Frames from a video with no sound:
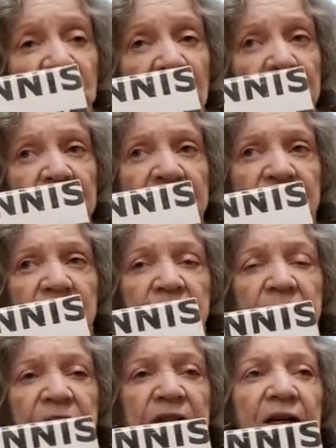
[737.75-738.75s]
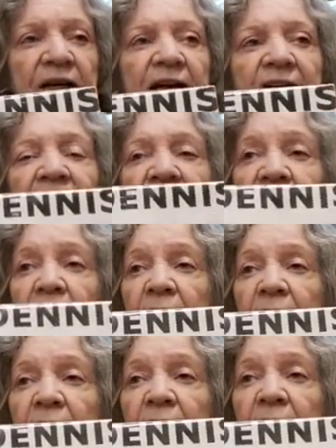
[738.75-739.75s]
Yes, they did a good job on the
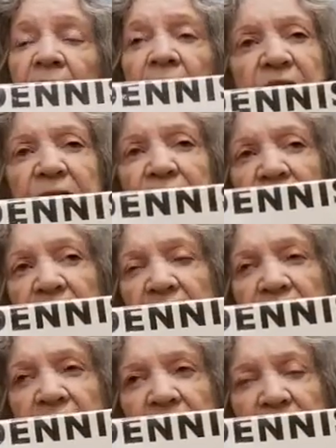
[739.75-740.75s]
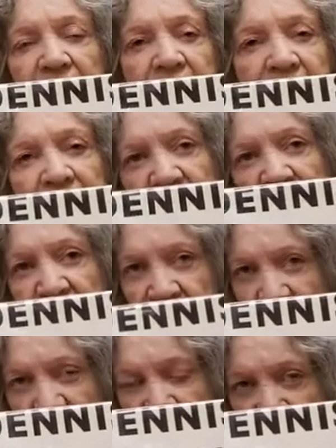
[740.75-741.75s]
movie. If you have
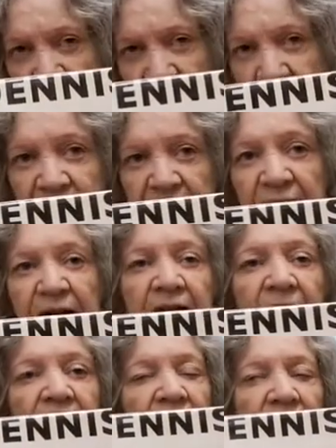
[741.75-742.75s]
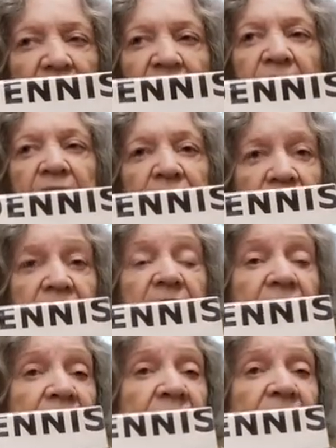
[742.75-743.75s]
not read this before,
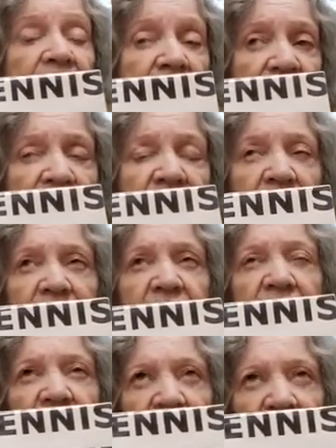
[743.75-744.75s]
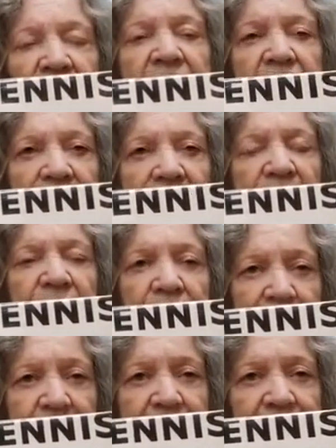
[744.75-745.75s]
it's an excellent,
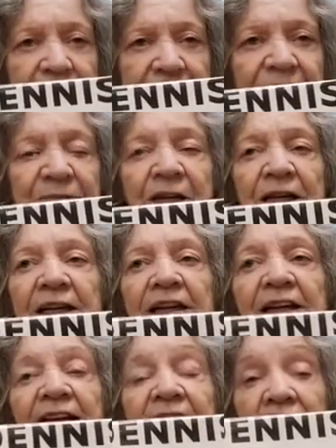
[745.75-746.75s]
excellent read.